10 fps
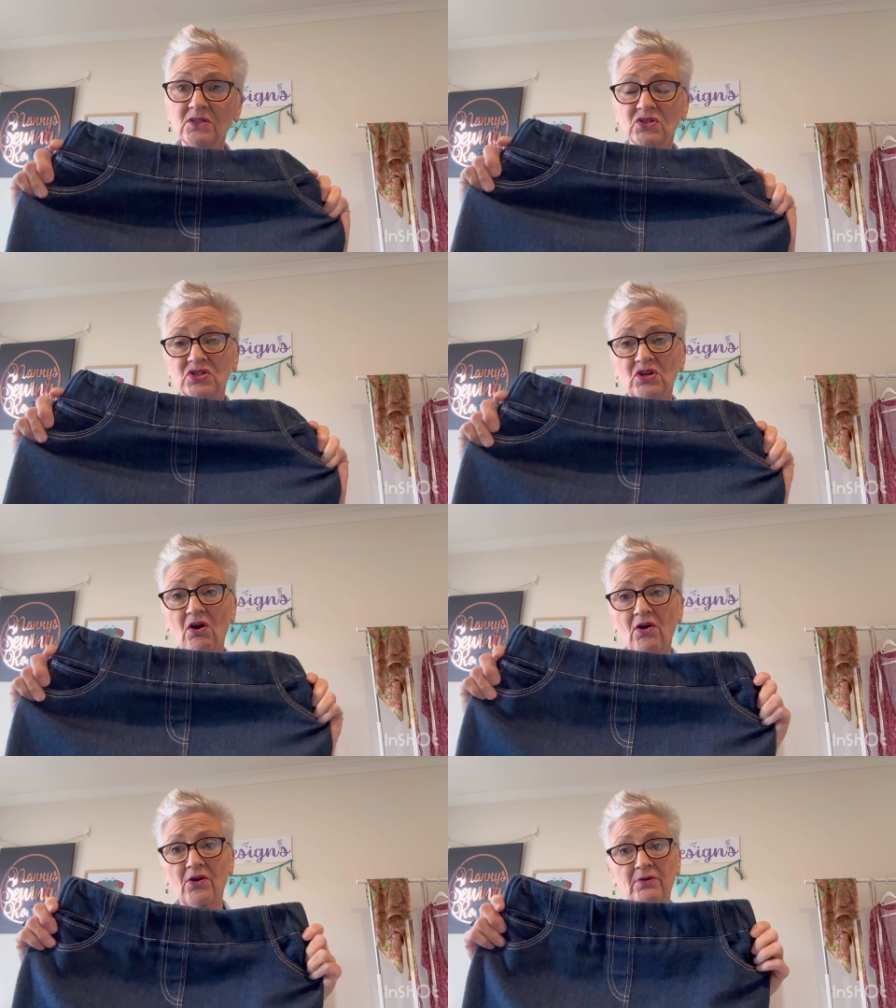
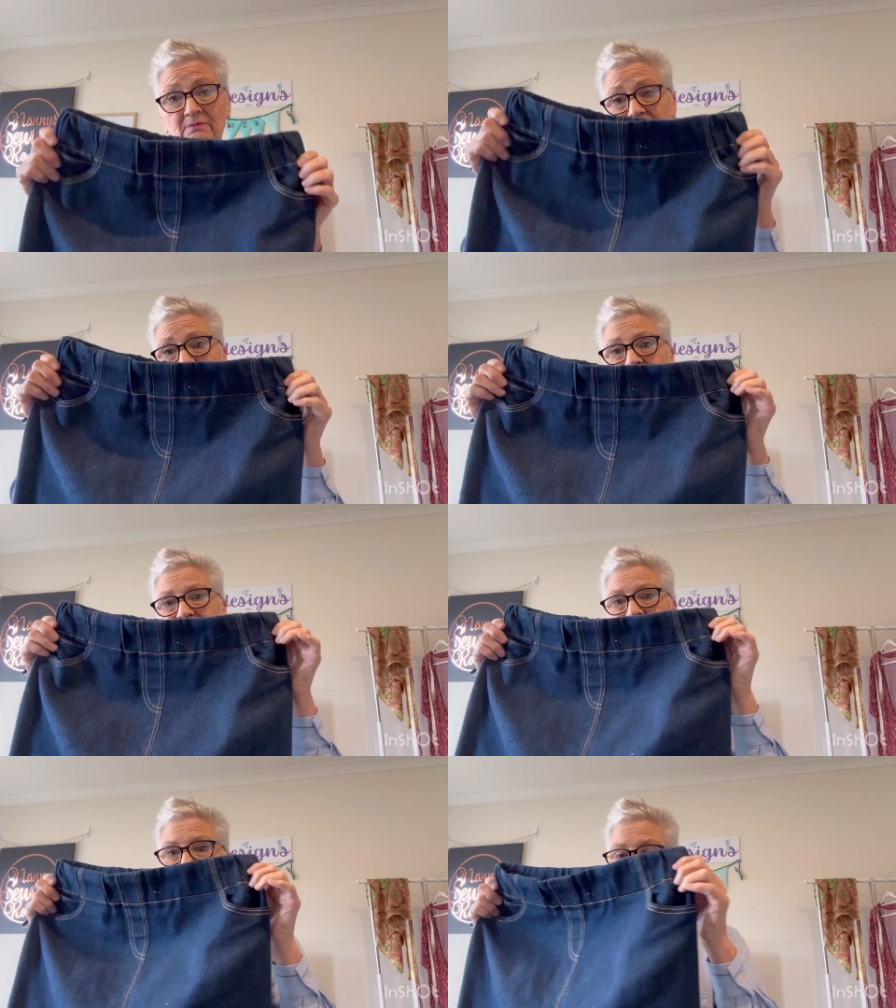So
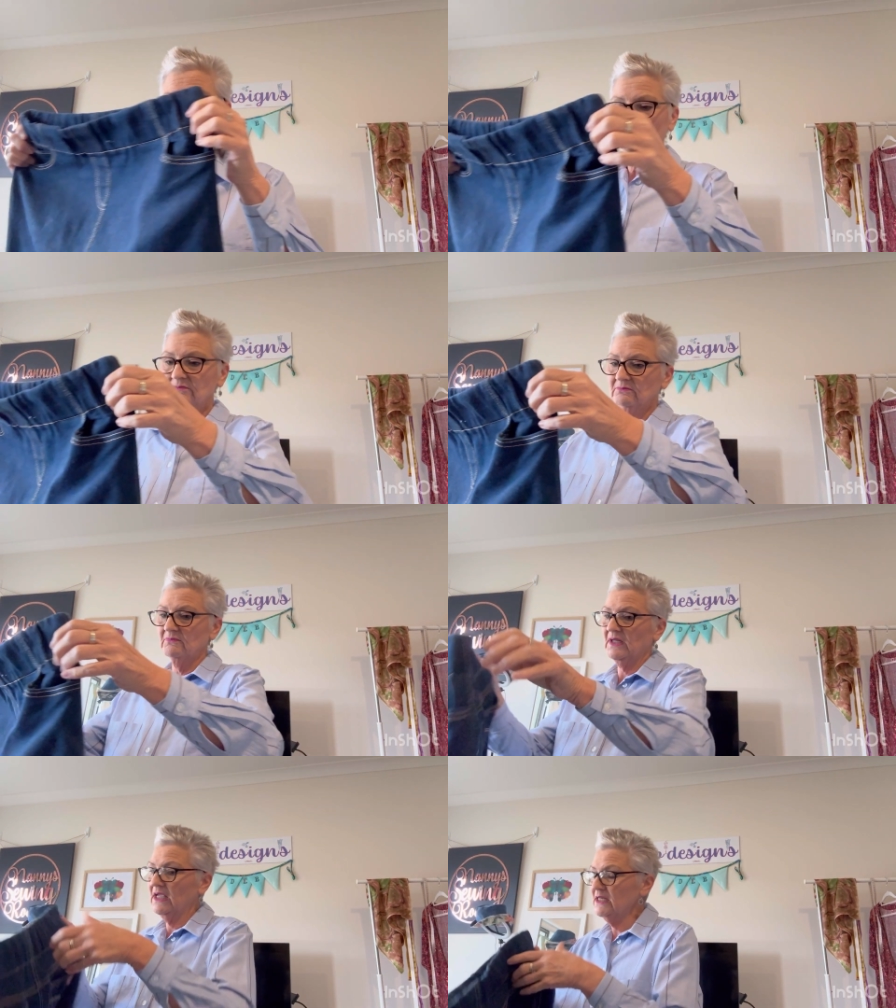
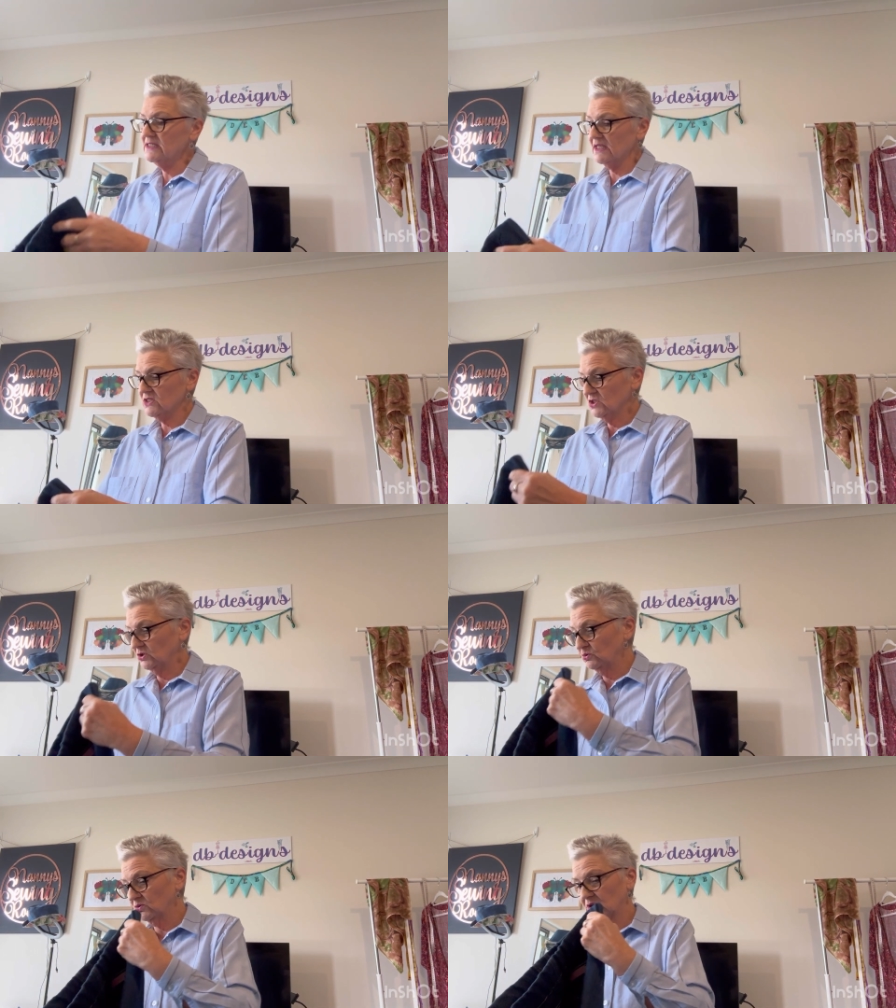it doesn't
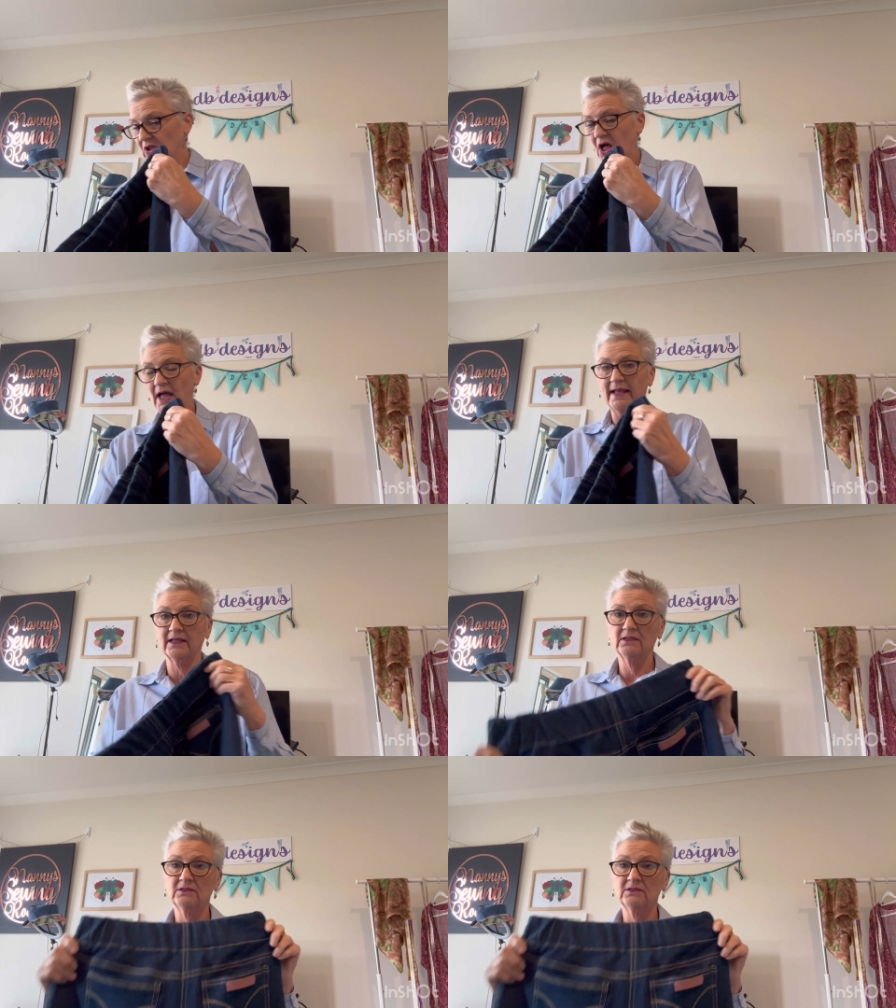look like